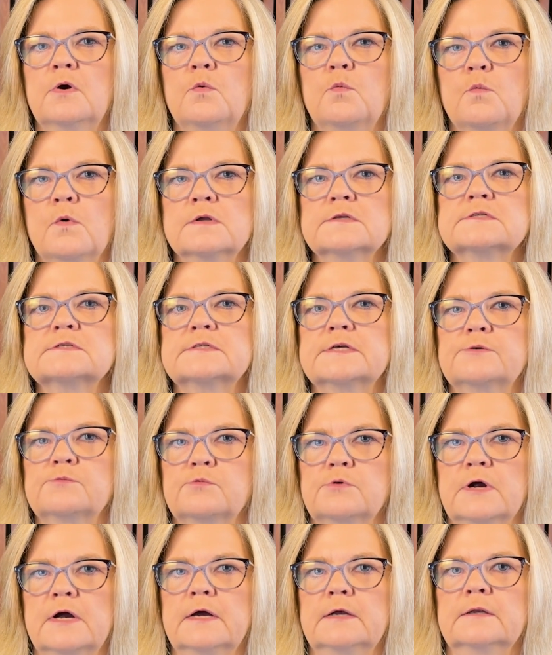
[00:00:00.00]
once they
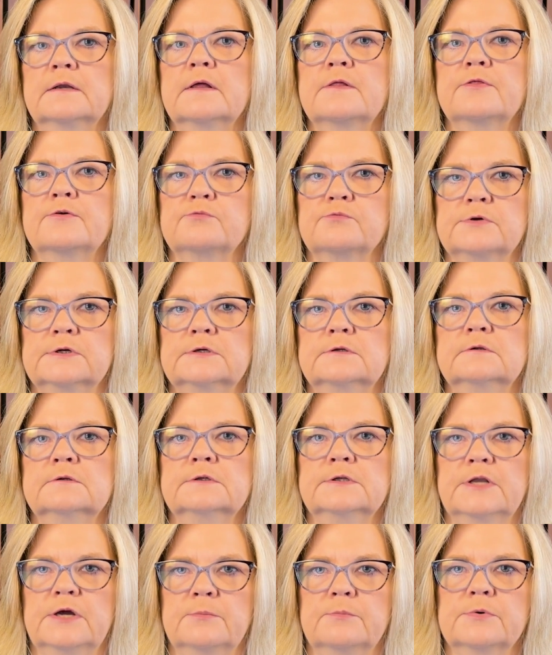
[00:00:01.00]
run the real
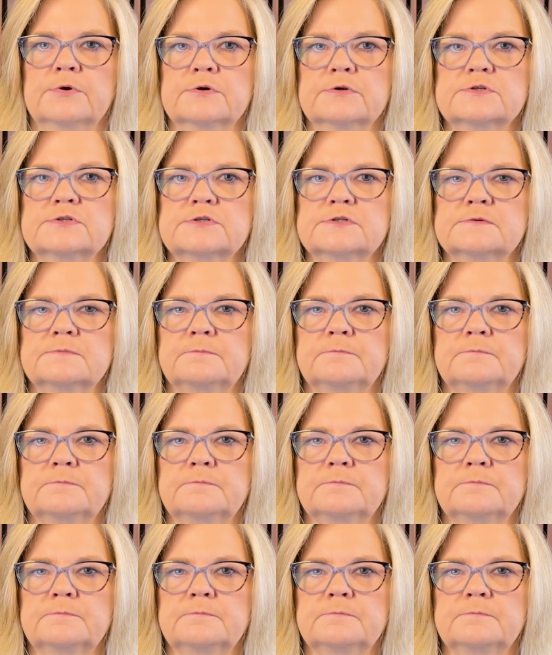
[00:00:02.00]
numbers.